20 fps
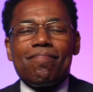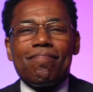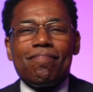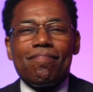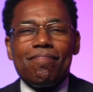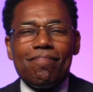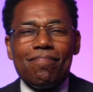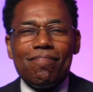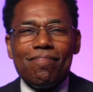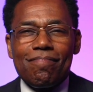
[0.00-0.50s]

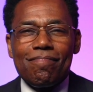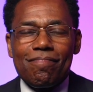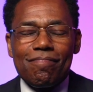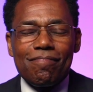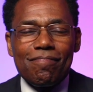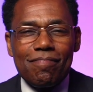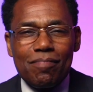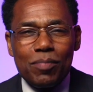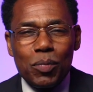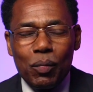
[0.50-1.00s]
If
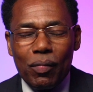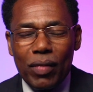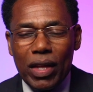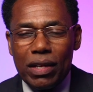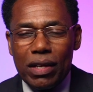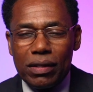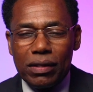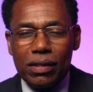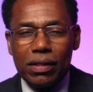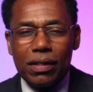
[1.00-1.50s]

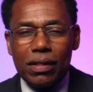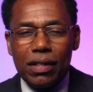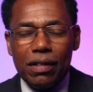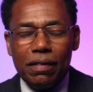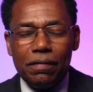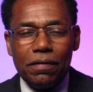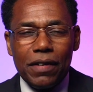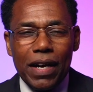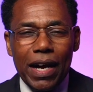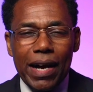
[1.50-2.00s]

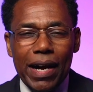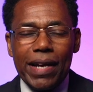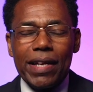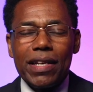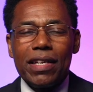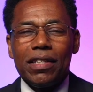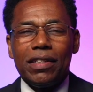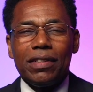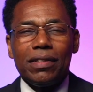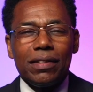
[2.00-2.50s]
I
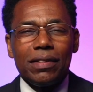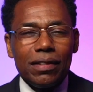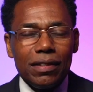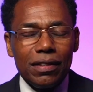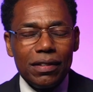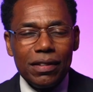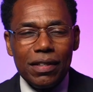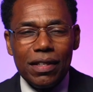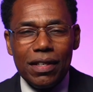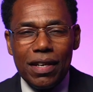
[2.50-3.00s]
could
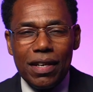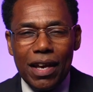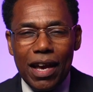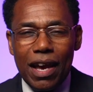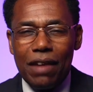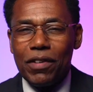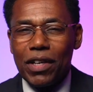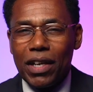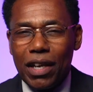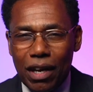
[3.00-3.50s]

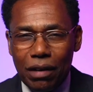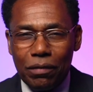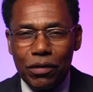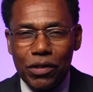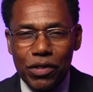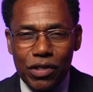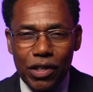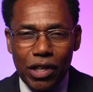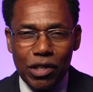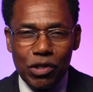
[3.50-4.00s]
have a
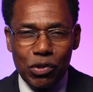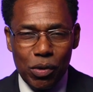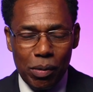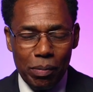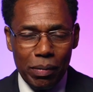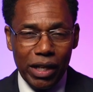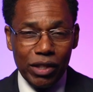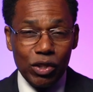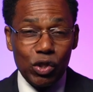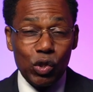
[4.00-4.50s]
conversation
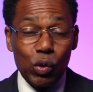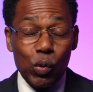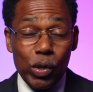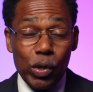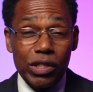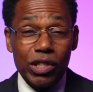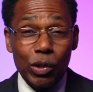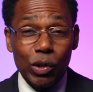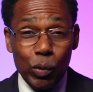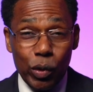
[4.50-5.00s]
with my
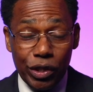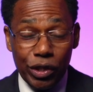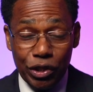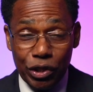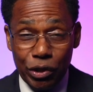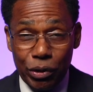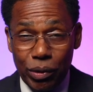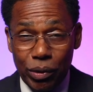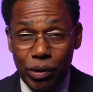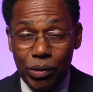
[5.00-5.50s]

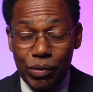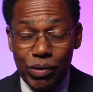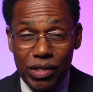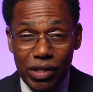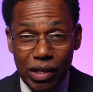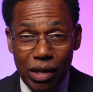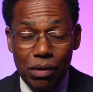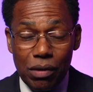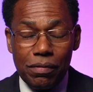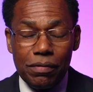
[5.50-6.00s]
21-year-old
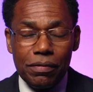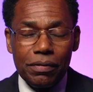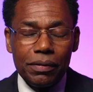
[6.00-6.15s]
self,